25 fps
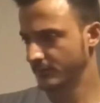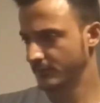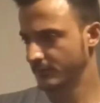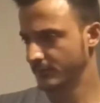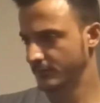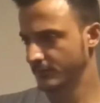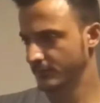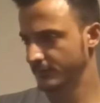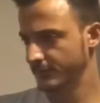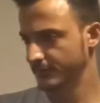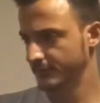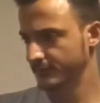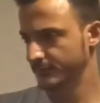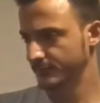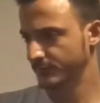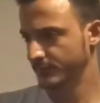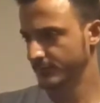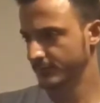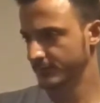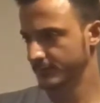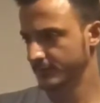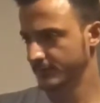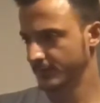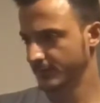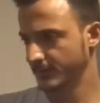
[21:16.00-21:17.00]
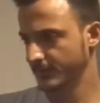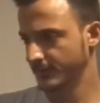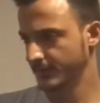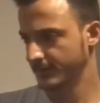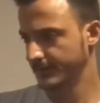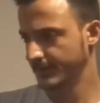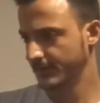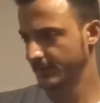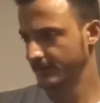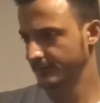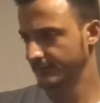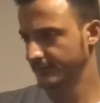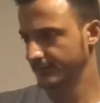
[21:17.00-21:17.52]
there is one target
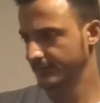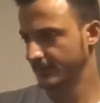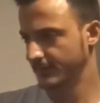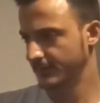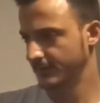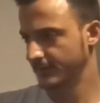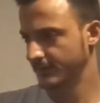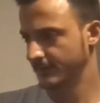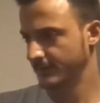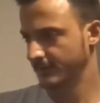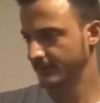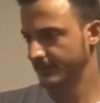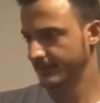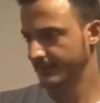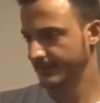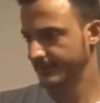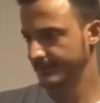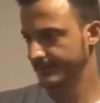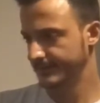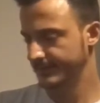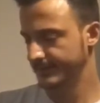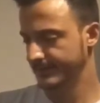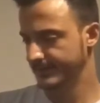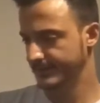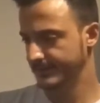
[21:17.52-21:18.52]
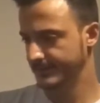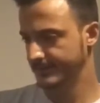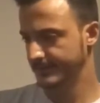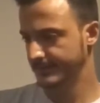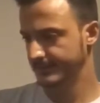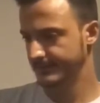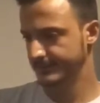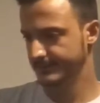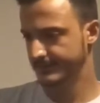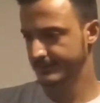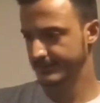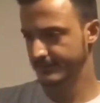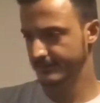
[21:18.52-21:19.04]
outstanding that I
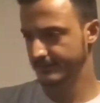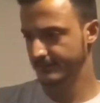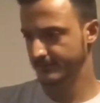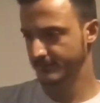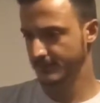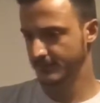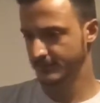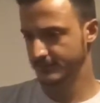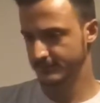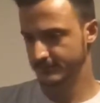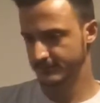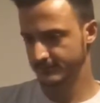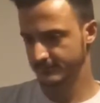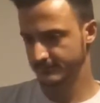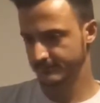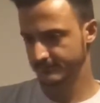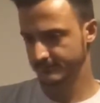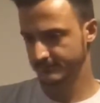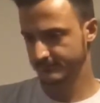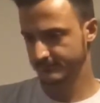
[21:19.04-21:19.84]
didn't mention.